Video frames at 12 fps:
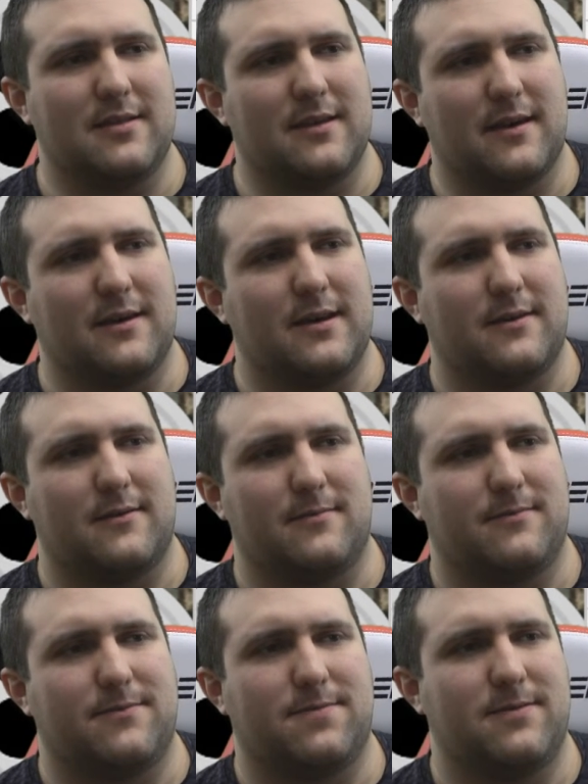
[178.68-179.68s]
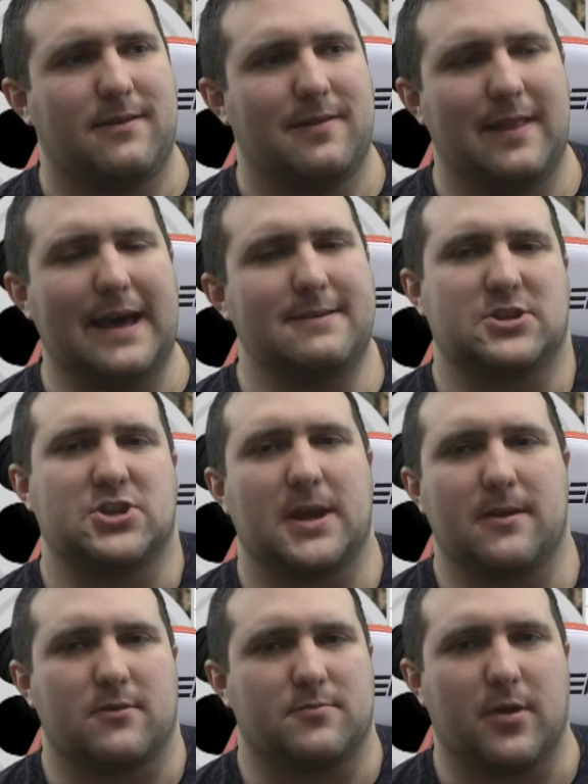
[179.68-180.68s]
the live
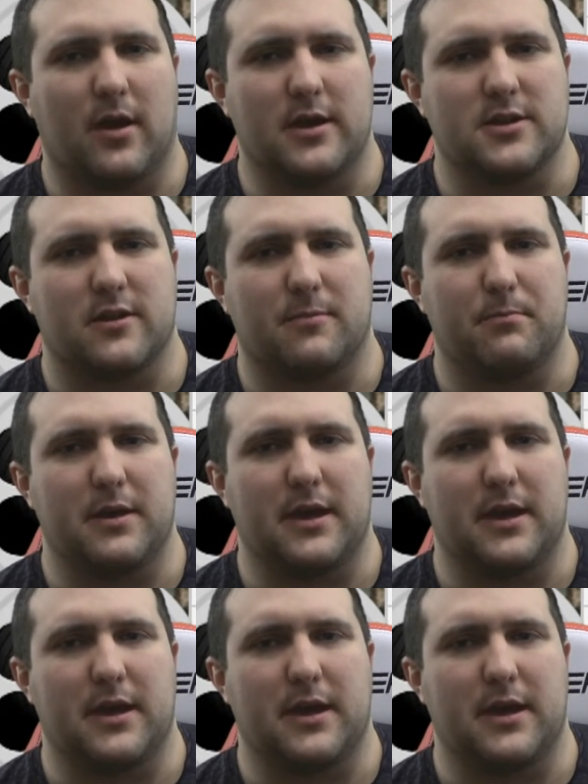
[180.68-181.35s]
streams will probably just